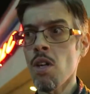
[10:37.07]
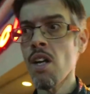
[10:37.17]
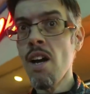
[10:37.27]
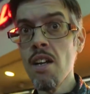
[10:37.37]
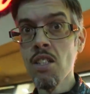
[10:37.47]
Well,
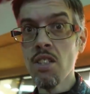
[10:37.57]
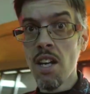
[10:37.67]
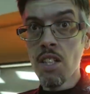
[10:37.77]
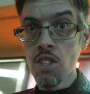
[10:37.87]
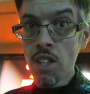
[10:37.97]
guys,
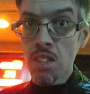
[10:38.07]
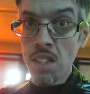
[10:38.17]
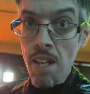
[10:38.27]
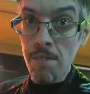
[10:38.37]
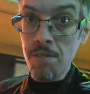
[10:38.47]
I just
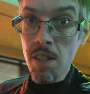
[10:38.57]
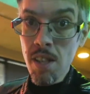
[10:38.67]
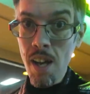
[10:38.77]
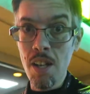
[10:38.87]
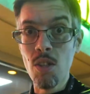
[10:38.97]
left
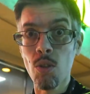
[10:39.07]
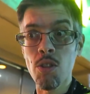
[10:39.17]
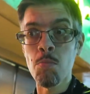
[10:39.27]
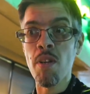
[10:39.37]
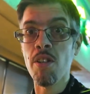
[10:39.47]
uh,
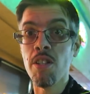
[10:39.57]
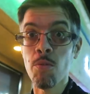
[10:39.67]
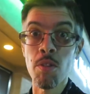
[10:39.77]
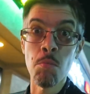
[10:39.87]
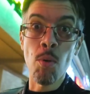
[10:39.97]
Golden
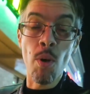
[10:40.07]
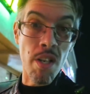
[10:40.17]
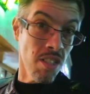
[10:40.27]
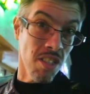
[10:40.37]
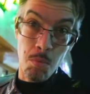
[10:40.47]
Bearish with the
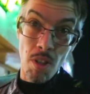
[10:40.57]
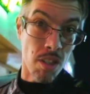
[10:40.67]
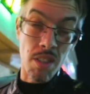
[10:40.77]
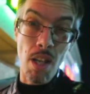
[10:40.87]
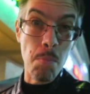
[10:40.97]
boys. Just wanted
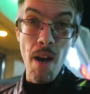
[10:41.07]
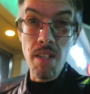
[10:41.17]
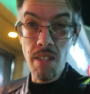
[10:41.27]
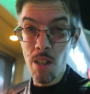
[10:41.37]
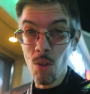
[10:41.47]
to stop by,
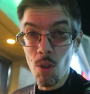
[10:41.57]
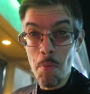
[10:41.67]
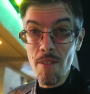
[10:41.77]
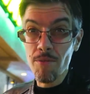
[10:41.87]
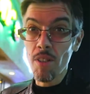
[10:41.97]
say hello to
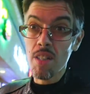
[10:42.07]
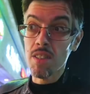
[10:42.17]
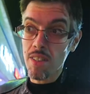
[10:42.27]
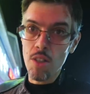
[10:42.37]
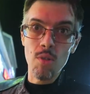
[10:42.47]
my friends
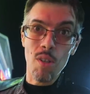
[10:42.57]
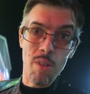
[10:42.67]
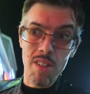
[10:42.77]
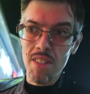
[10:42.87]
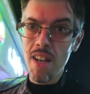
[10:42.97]
because I knew they
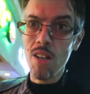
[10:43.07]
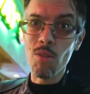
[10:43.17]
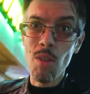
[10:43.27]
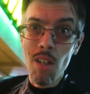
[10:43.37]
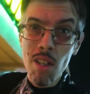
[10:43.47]
were in town.